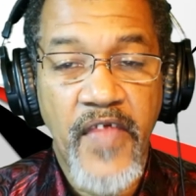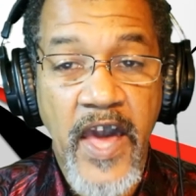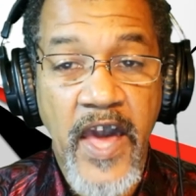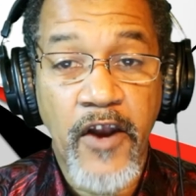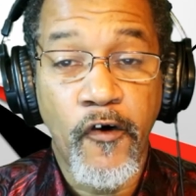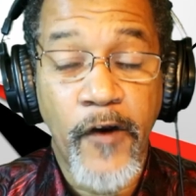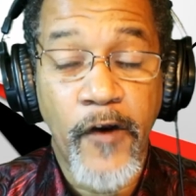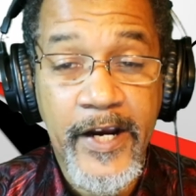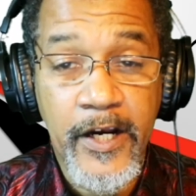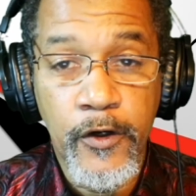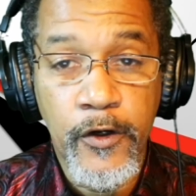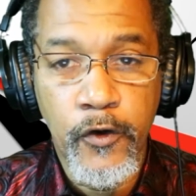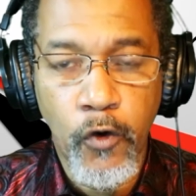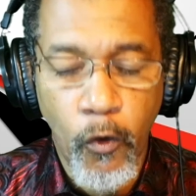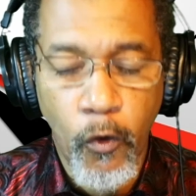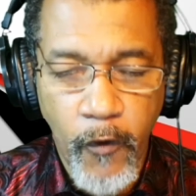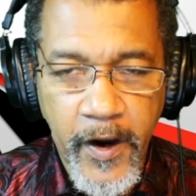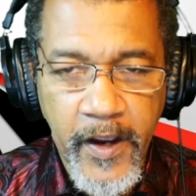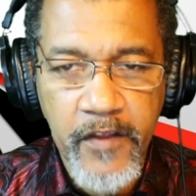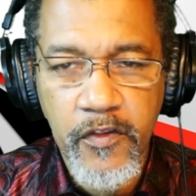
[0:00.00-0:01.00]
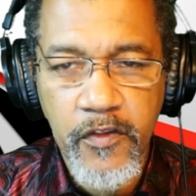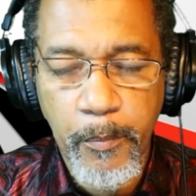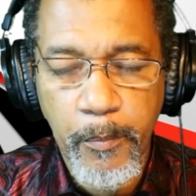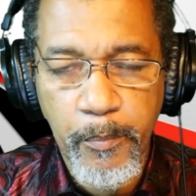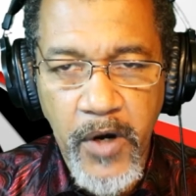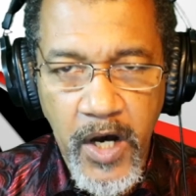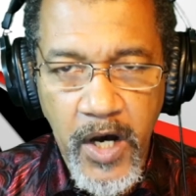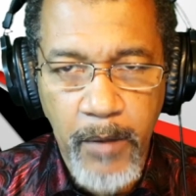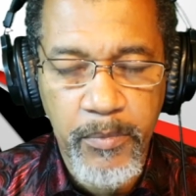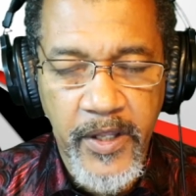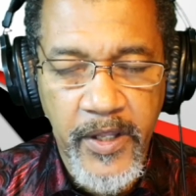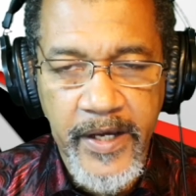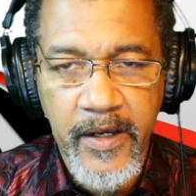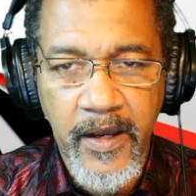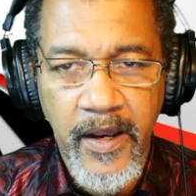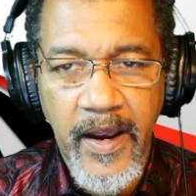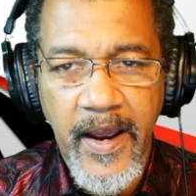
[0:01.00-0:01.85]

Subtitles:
are ignoring the public